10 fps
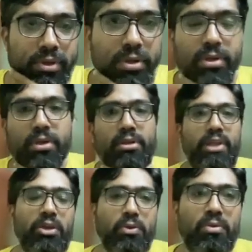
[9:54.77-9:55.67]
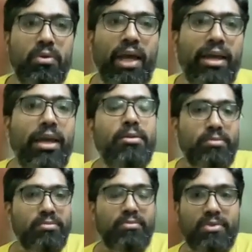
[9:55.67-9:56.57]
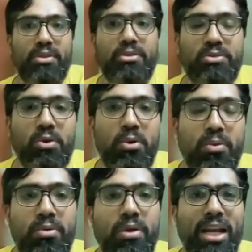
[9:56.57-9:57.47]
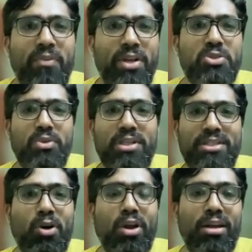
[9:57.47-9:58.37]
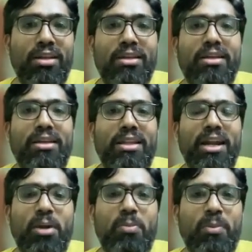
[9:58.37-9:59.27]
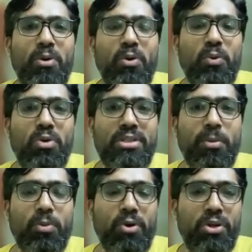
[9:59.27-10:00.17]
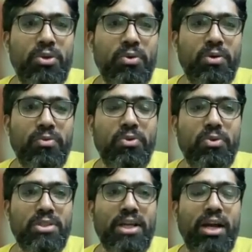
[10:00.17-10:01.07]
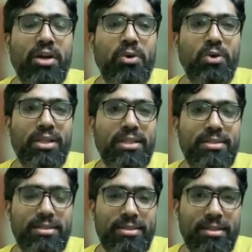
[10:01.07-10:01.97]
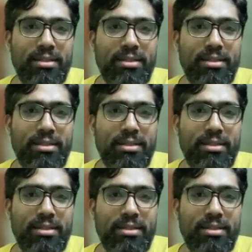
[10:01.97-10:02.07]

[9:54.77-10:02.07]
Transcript: Thank you. Again, so relevance to this call, there are people who would support you if you start doing this.